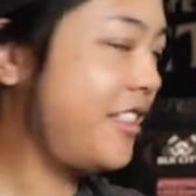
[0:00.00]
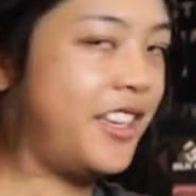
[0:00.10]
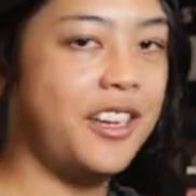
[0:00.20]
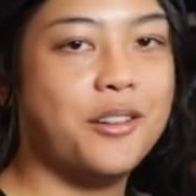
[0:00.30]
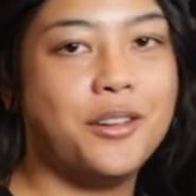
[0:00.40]

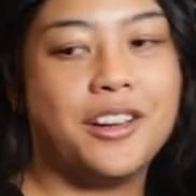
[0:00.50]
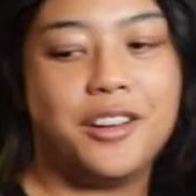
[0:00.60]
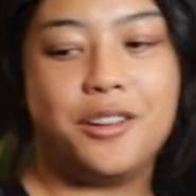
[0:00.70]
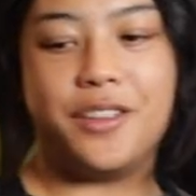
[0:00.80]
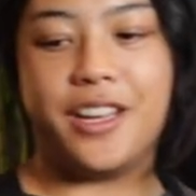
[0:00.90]
thing going
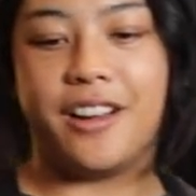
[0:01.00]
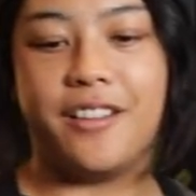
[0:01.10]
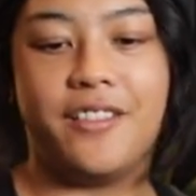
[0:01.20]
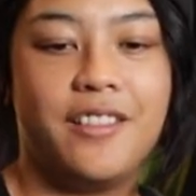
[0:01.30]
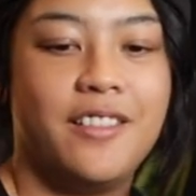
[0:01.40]
on over there.